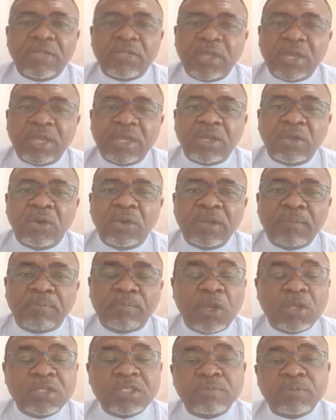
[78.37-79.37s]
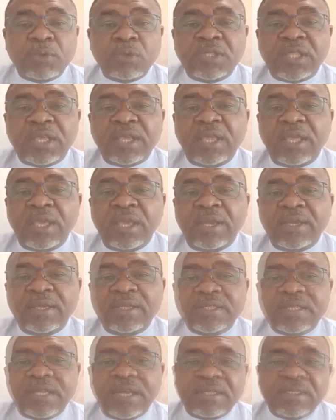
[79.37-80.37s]
think the only possible thing here
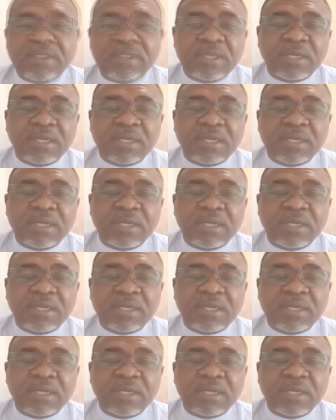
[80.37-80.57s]
is that